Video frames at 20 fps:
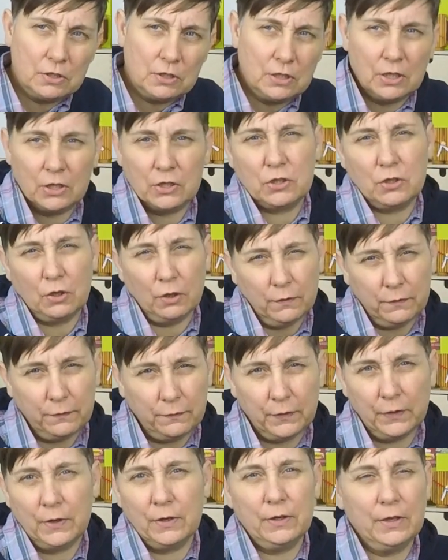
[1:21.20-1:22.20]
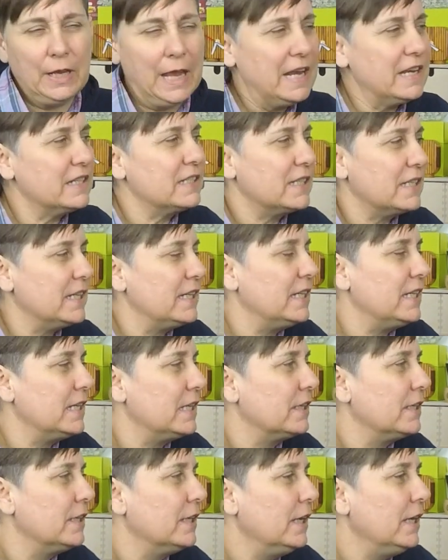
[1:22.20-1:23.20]
the stuff for
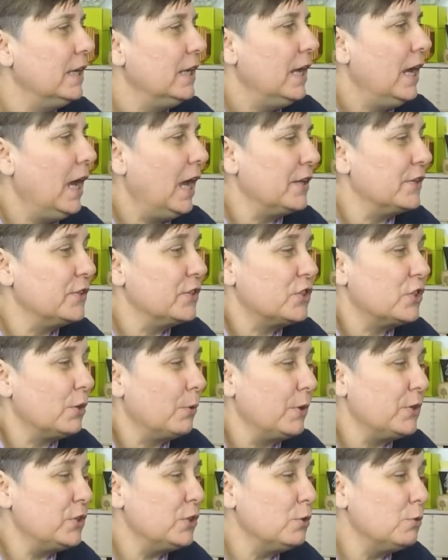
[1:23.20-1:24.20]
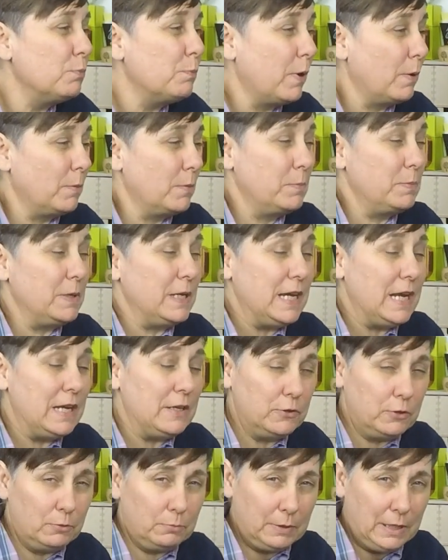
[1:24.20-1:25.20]
Etsy, and so I do probably
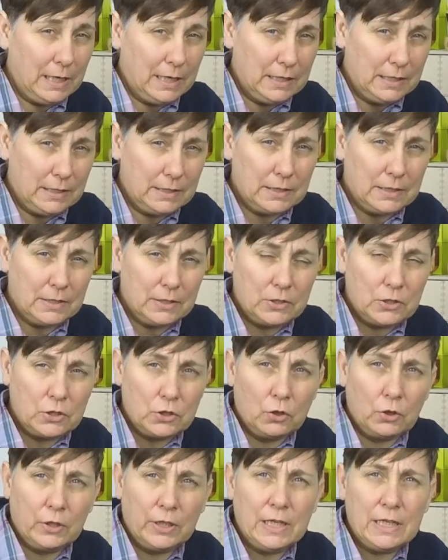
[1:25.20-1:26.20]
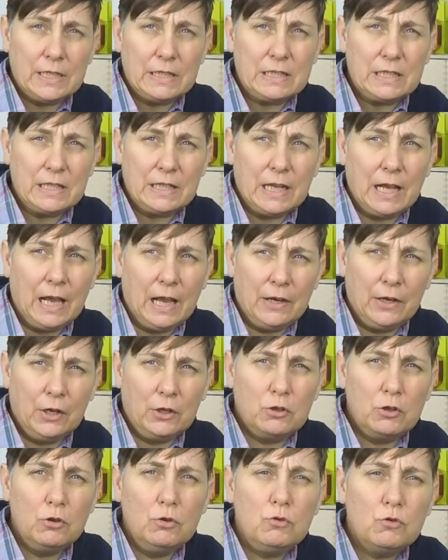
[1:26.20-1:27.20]
end up getting stuck into that, and
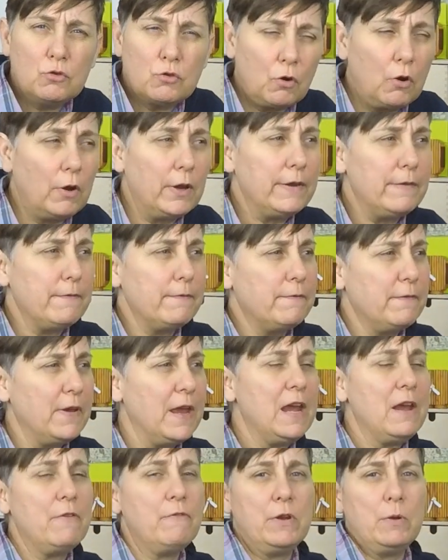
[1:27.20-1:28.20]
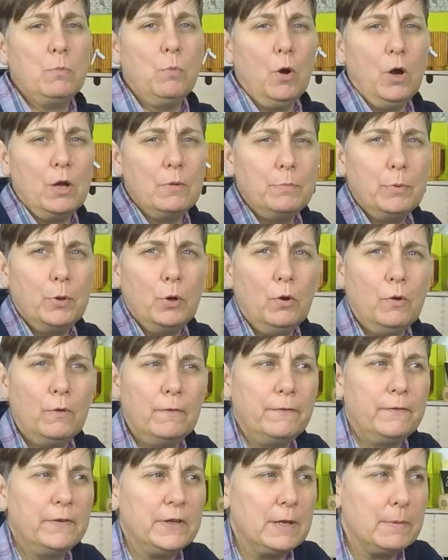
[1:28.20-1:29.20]
I do try and vary what I put
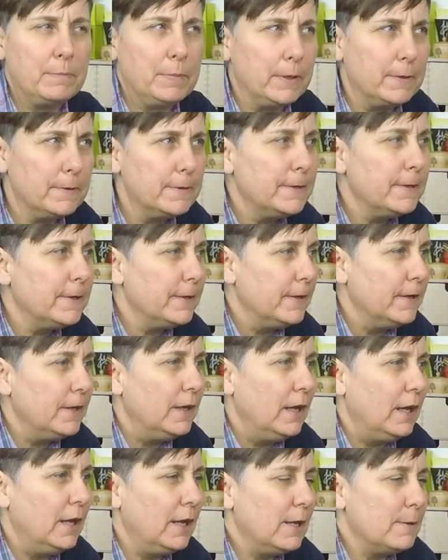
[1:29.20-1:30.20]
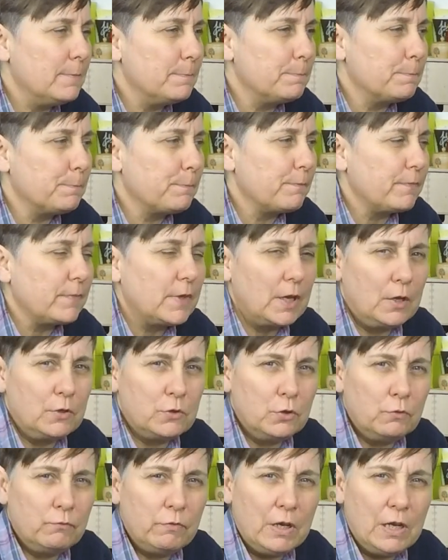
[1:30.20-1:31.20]
up for you, but I
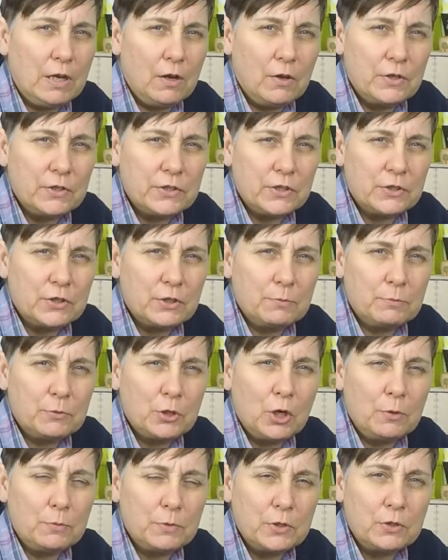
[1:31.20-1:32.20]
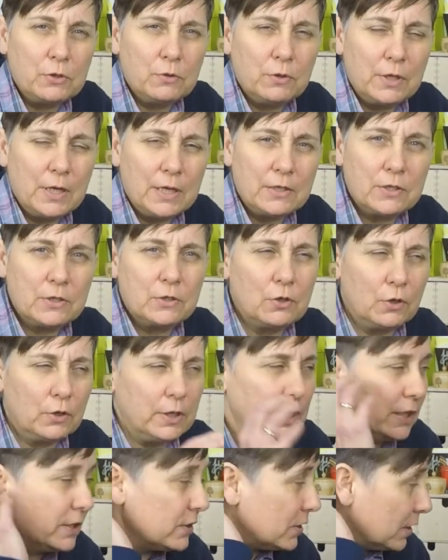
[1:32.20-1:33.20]
do realise that sometimes I do get
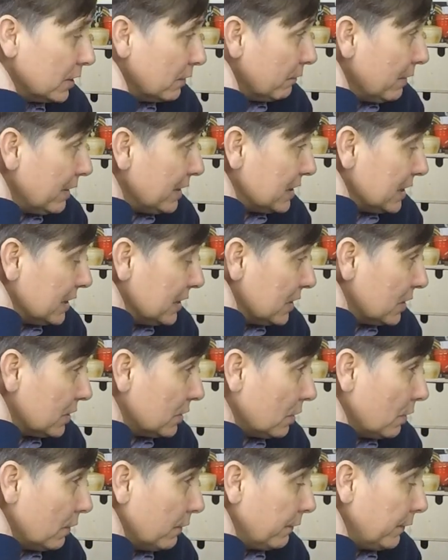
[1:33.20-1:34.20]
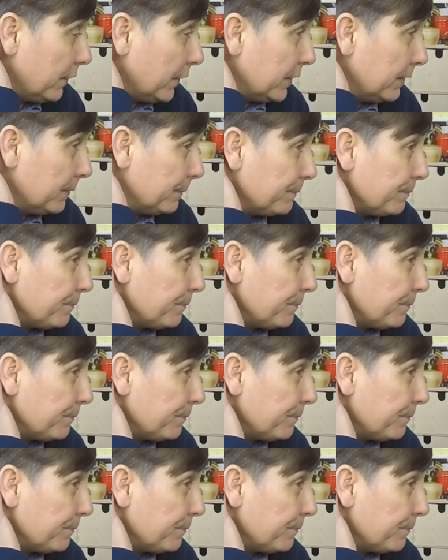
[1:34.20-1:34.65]
stuck into the resin stuff, and